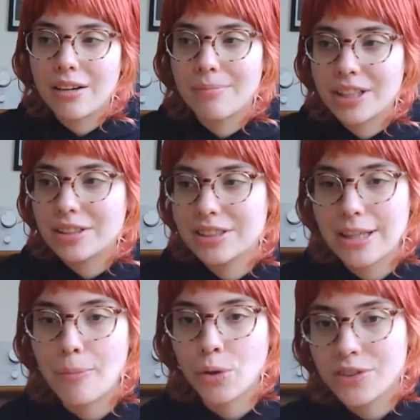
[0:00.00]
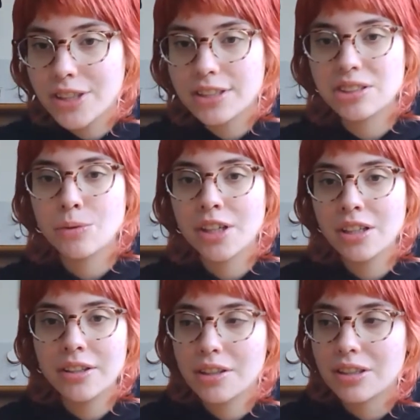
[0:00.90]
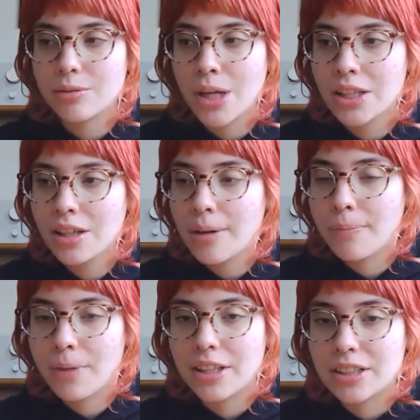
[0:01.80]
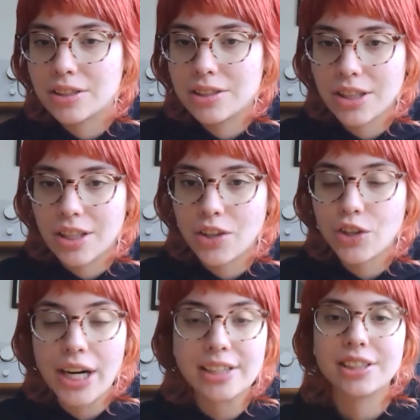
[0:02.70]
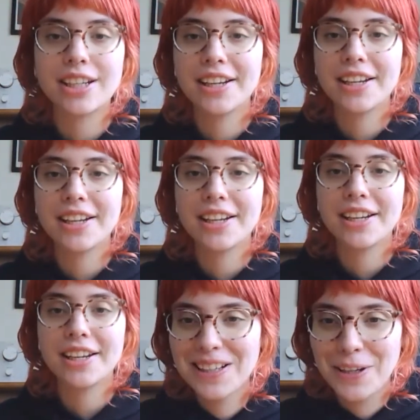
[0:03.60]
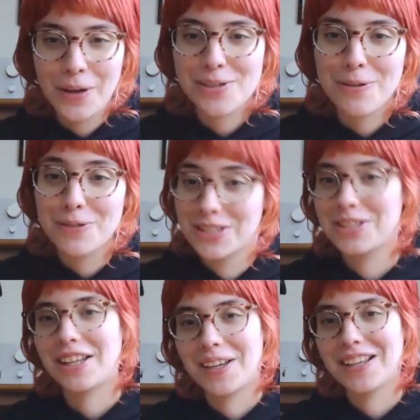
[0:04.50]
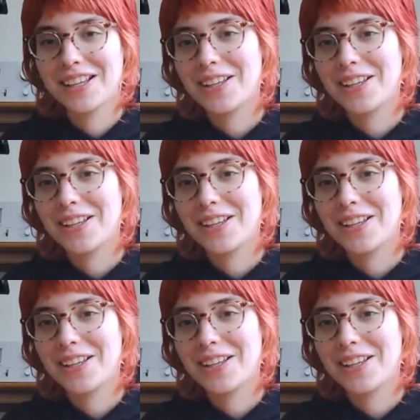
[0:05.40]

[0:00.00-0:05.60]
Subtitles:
it's a Maltese word as well. It means craziness, because obviously,